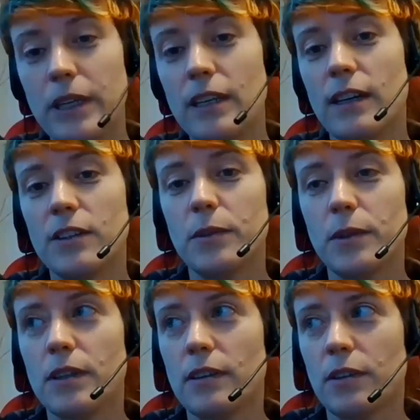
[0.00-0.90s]
need that uh,
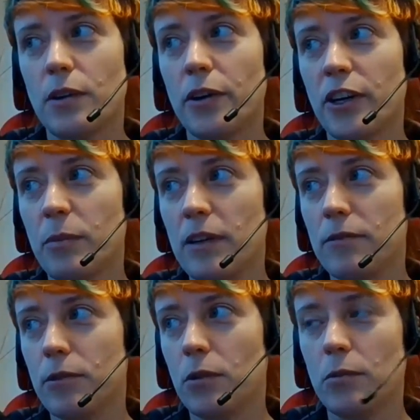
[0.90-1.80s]
as an
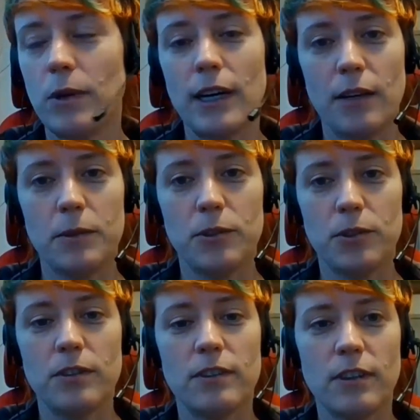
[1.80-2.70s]
argument for why we
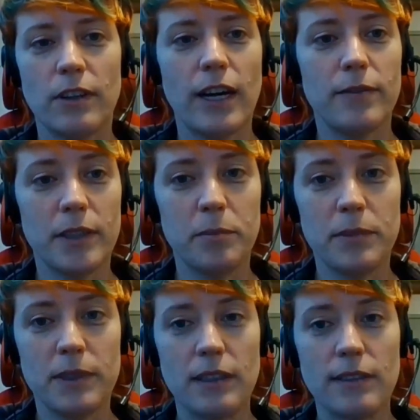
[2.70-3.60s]
should still have
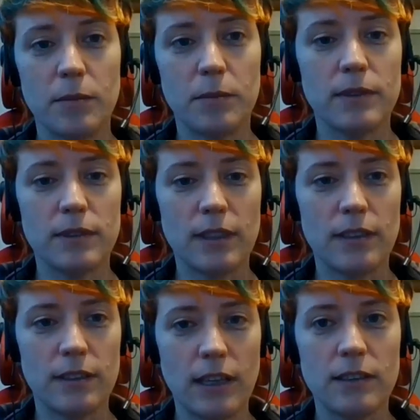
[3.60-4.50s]
them in some
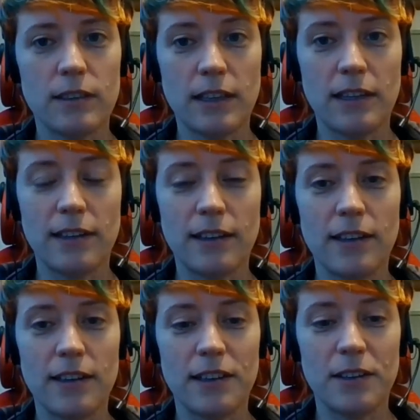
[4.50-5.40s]
cases. And
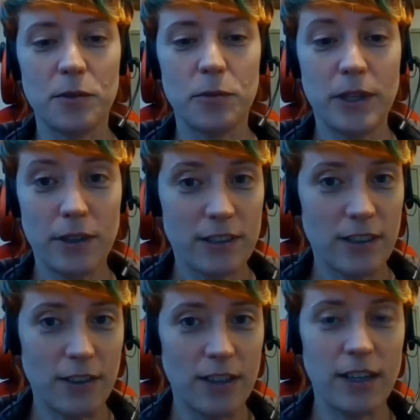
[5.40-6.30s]
uh, we are
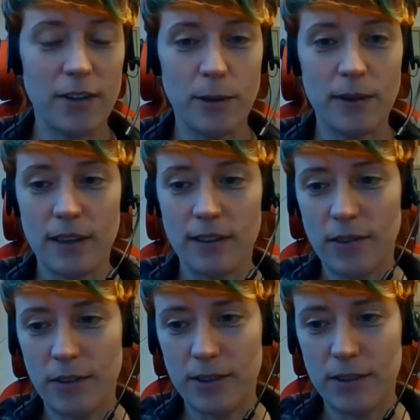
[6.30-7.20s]
actually going to hear about that
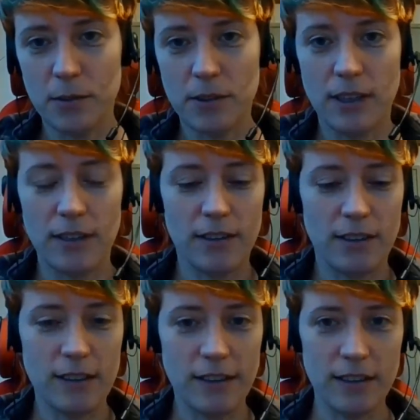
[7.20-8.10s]
very soon here
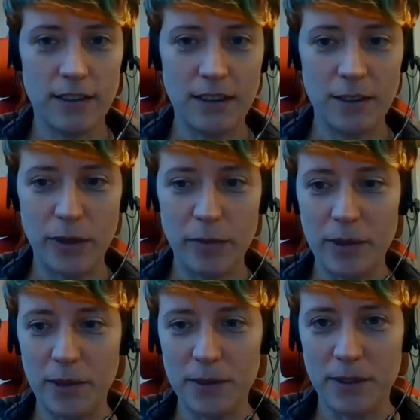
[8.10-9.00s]
uh, in the
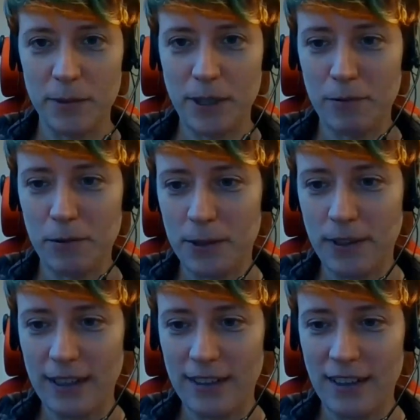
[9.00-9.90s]
webinar. So I'm looking forward
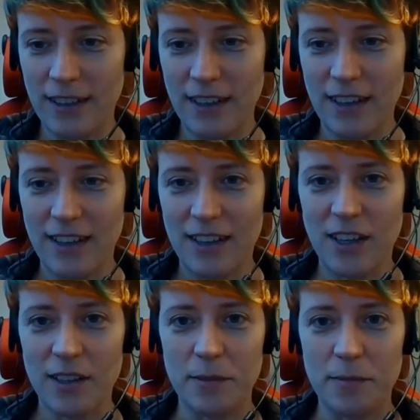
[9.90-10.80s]
to that.
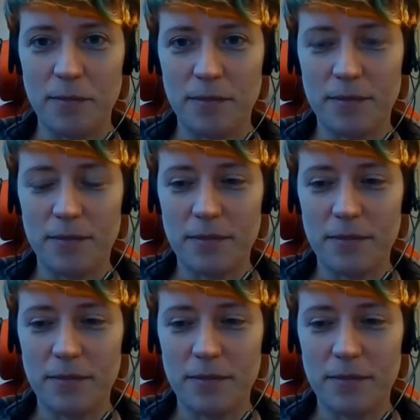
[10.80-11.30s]
Um,